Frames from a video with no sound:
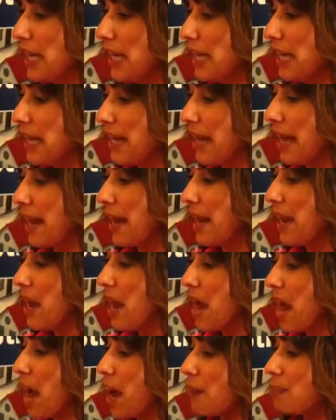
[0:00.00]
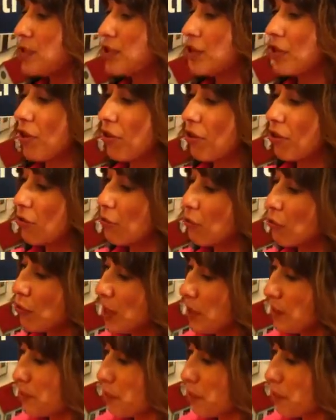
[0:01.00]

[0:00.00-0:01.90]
in there up to 3